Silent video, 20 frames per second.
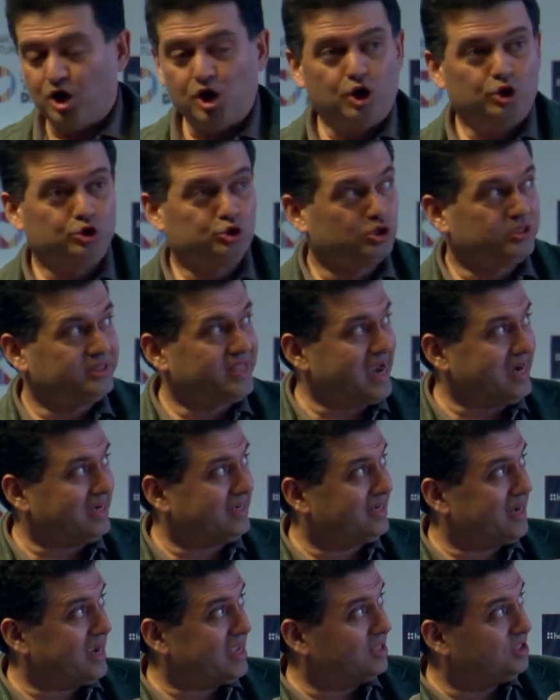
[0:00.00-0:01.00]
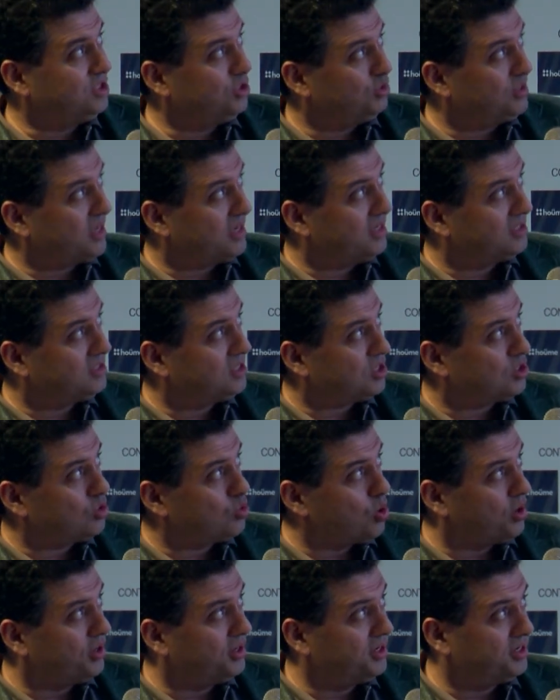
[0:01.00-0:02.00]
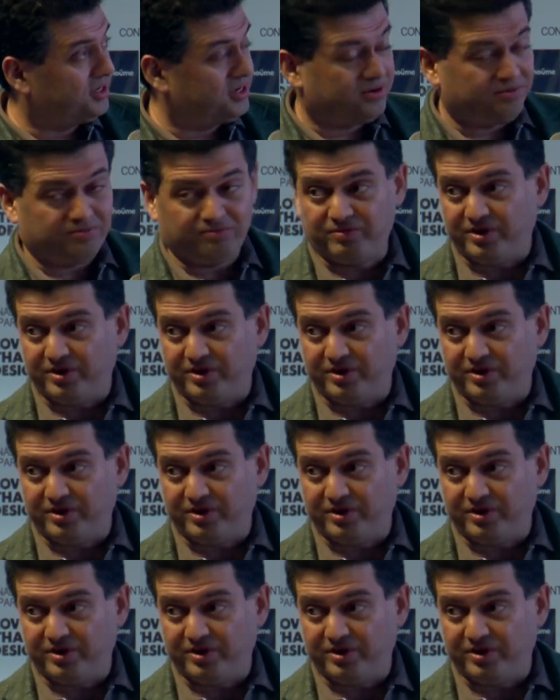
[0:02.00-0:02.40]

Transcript: So that tells you that it's a quantitative